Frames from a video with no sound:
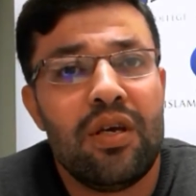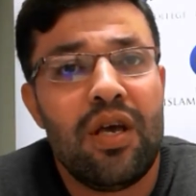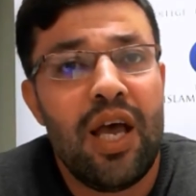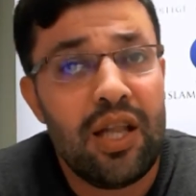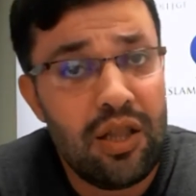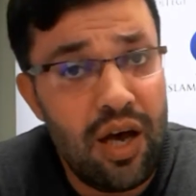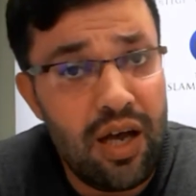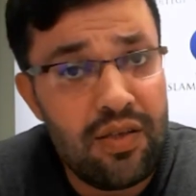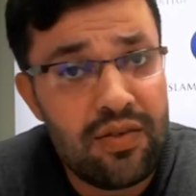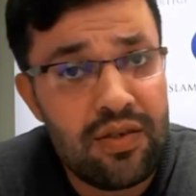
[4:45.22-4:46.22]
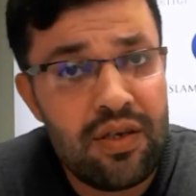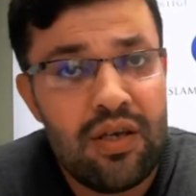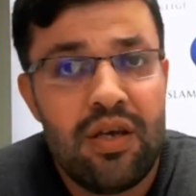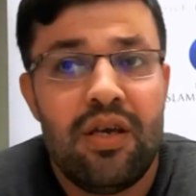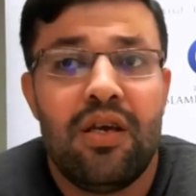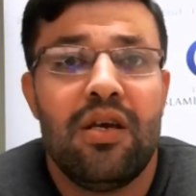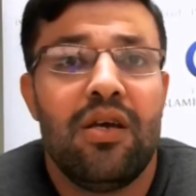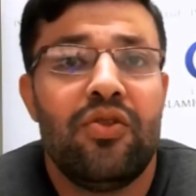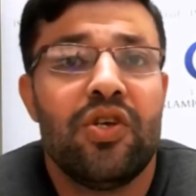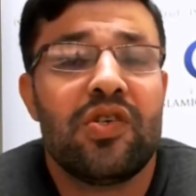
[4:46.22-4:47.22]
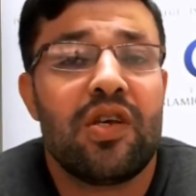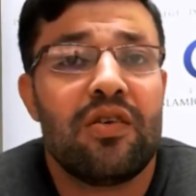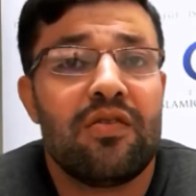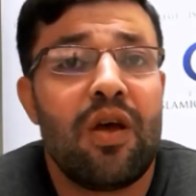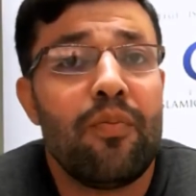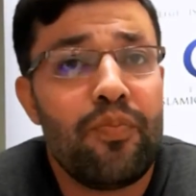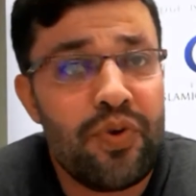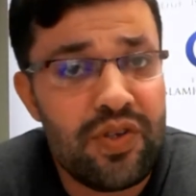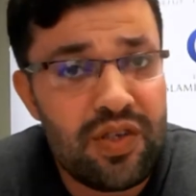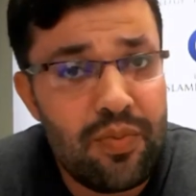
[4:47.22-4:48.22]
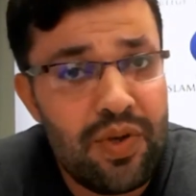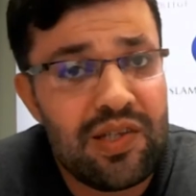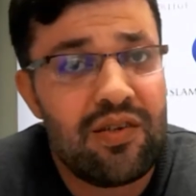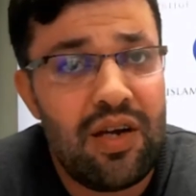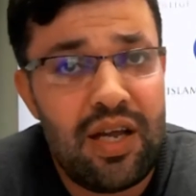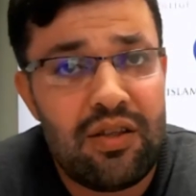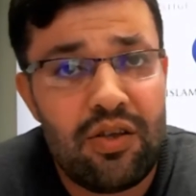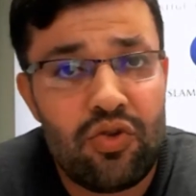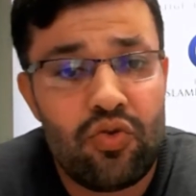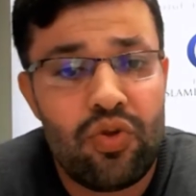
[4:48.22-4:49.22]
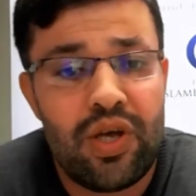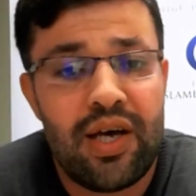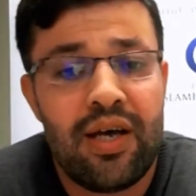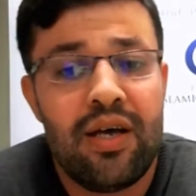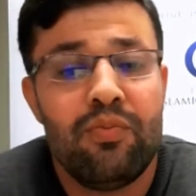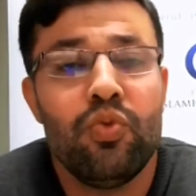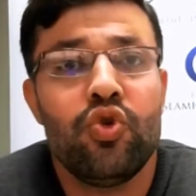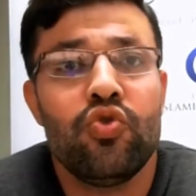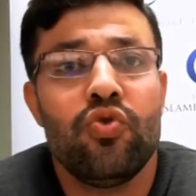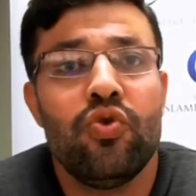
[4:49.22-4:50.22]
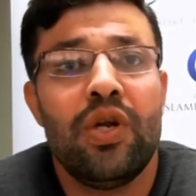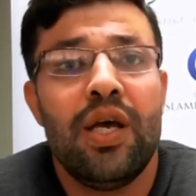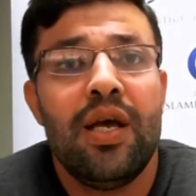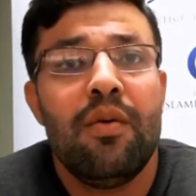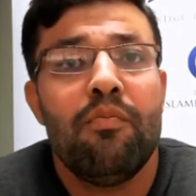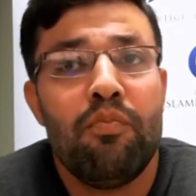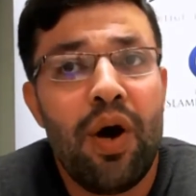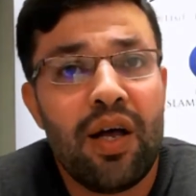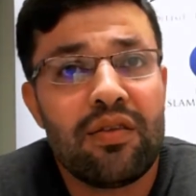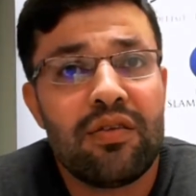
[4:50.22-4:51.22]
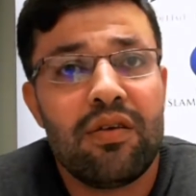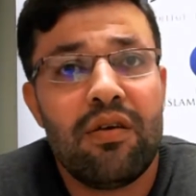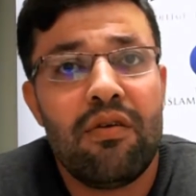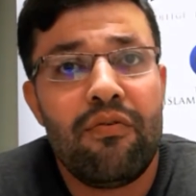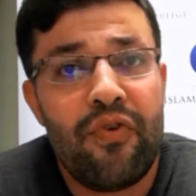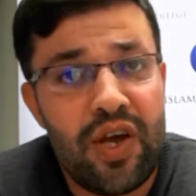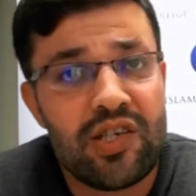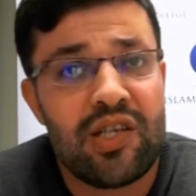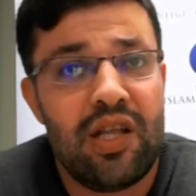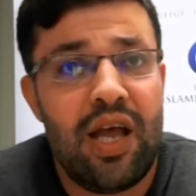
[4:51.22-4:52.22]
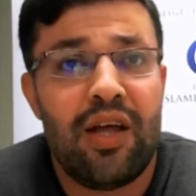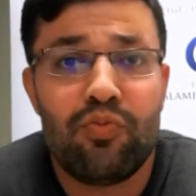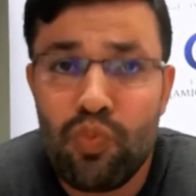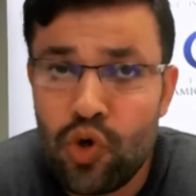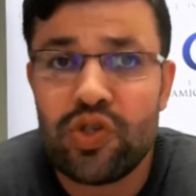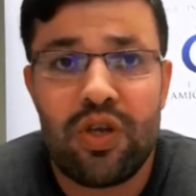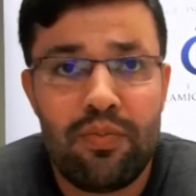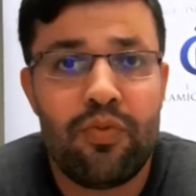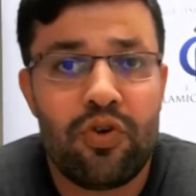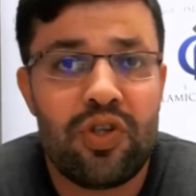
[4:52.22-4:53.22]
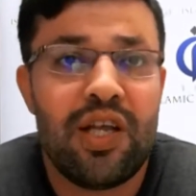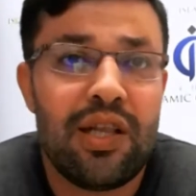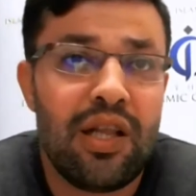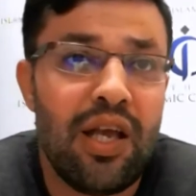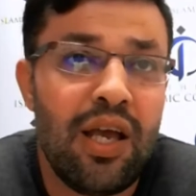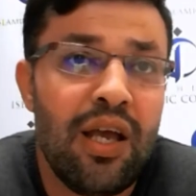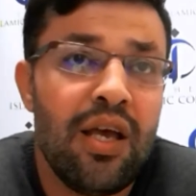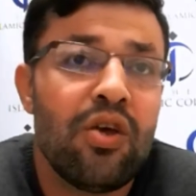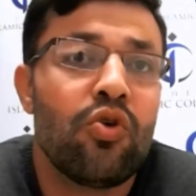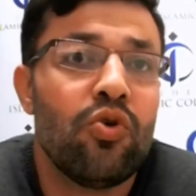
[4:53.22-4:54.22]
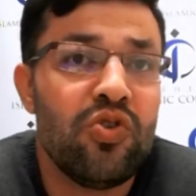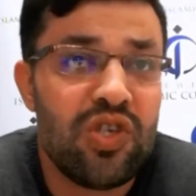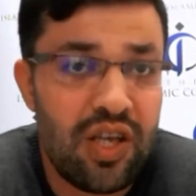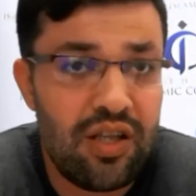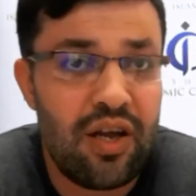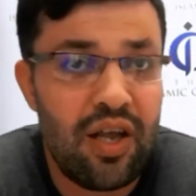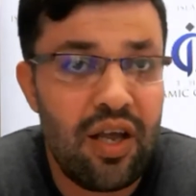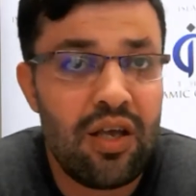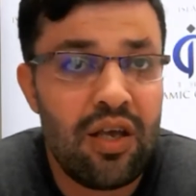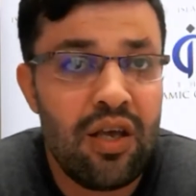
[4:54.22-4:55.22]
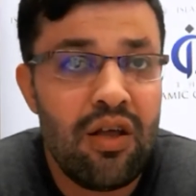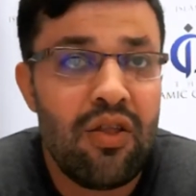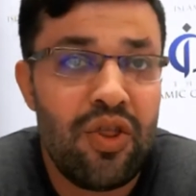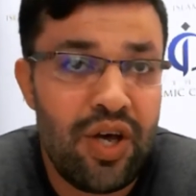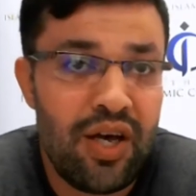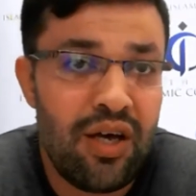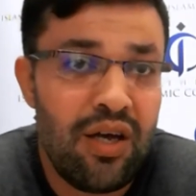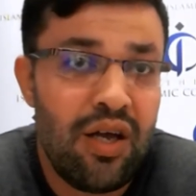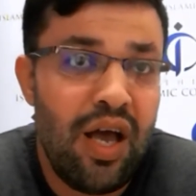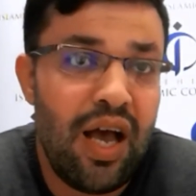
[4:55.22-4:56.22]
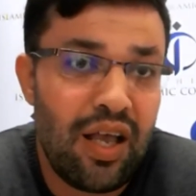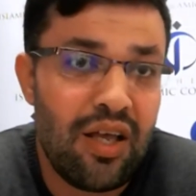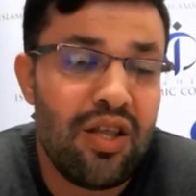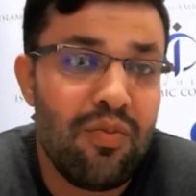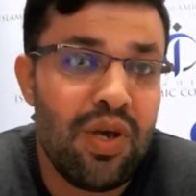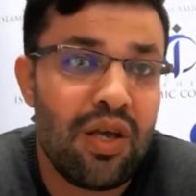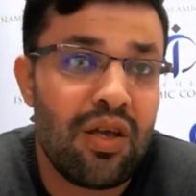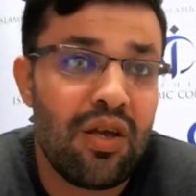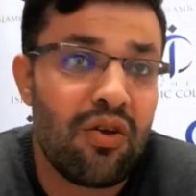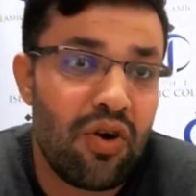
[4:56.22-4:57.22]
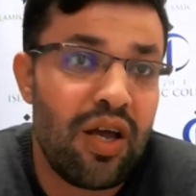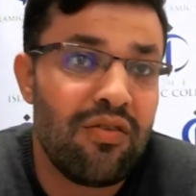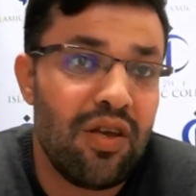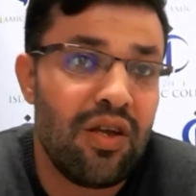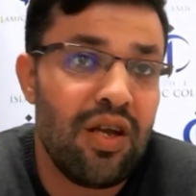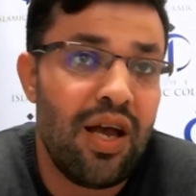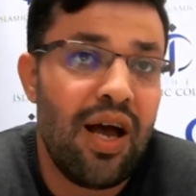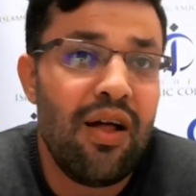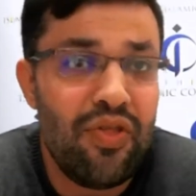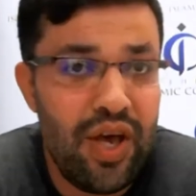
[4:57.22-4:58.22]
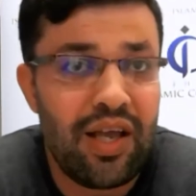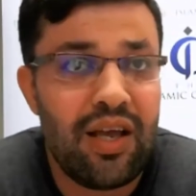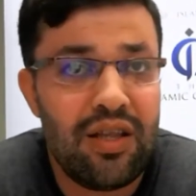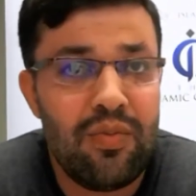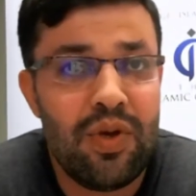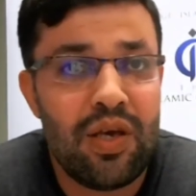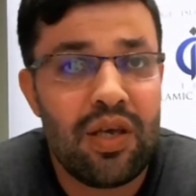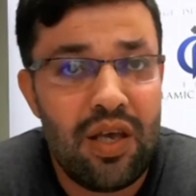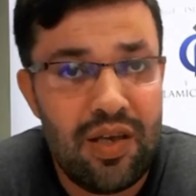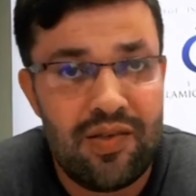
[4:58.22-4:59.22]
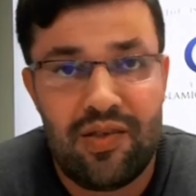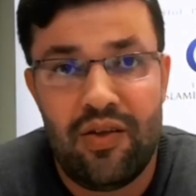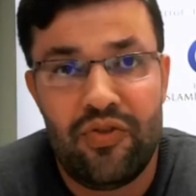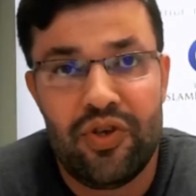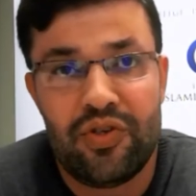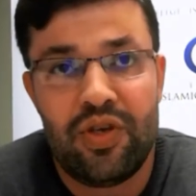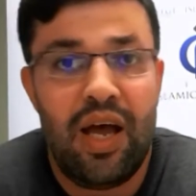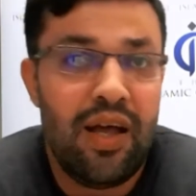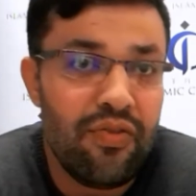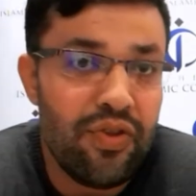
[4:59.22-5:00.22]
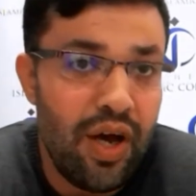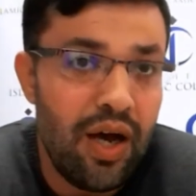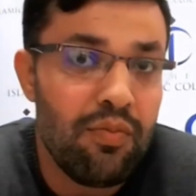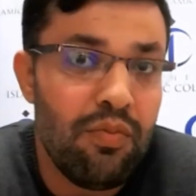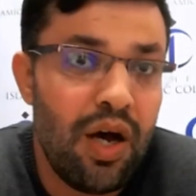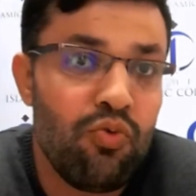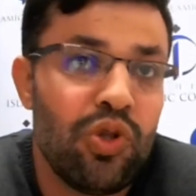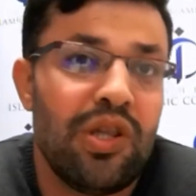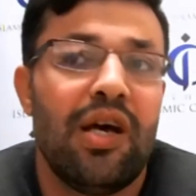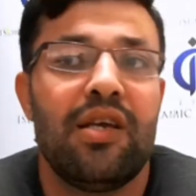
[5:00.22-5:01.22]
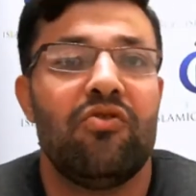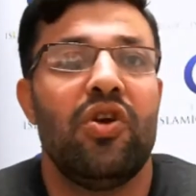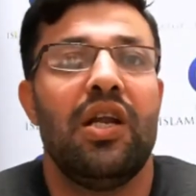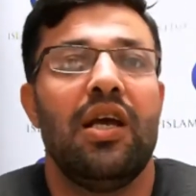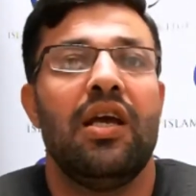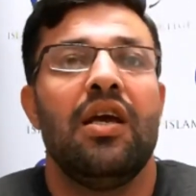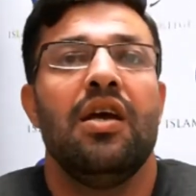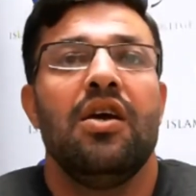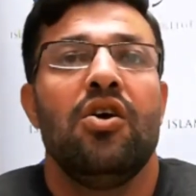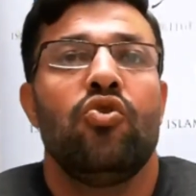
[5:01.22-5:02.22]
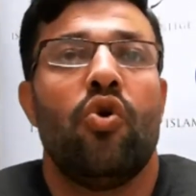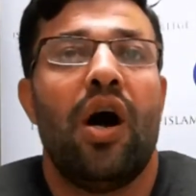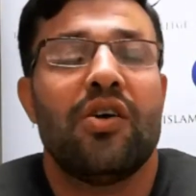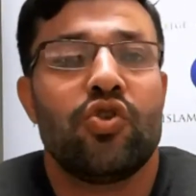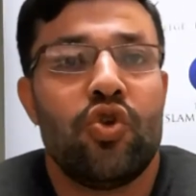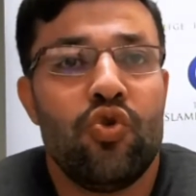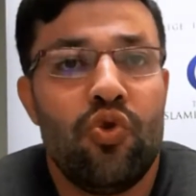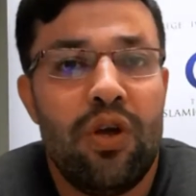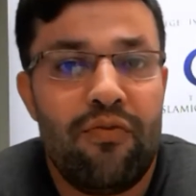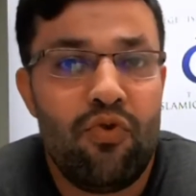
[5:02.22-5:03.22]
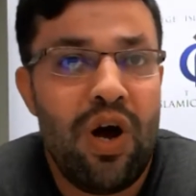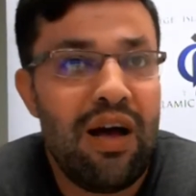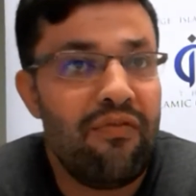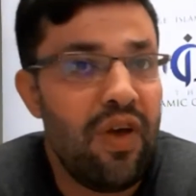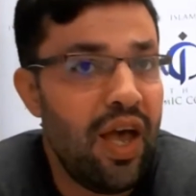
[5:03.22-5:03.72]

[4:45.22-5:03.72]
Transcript: headlines, discuss some principles related to the module, but firstly and most importantly, considering the academic criteria and the academic standards. And I would like really to ask you if you have